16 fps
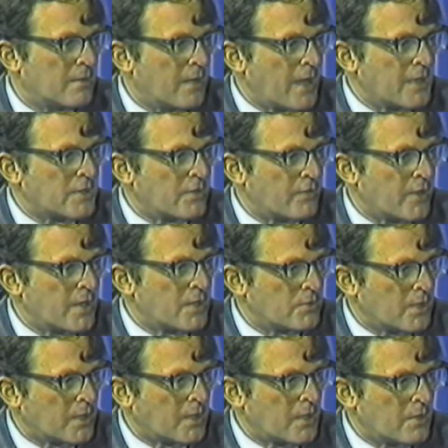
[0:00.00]
that's a very
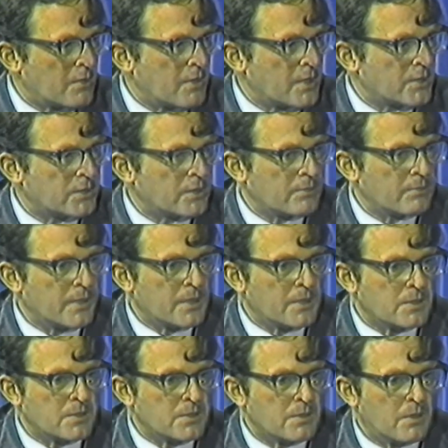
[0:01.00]
tricky question,
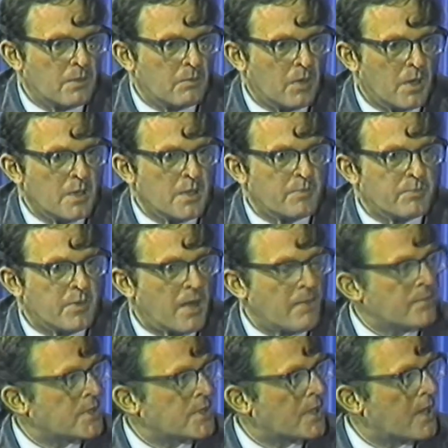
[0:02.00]
because one of the
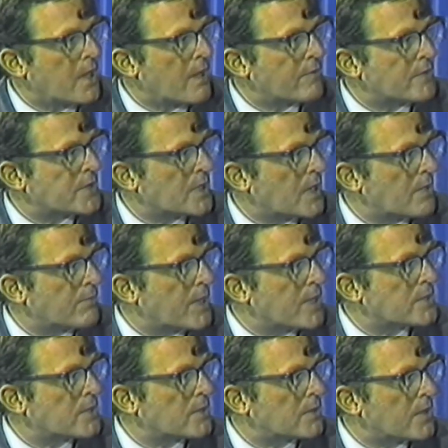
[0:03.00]
problems I have is that I'm
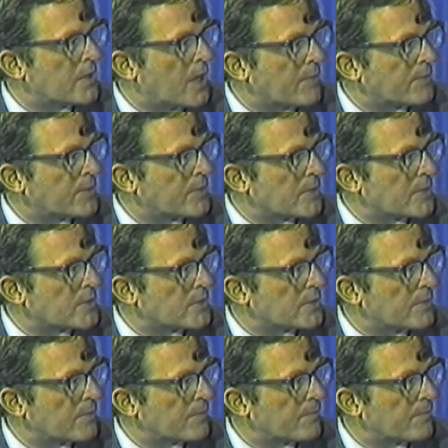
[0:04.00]
basically an optimist.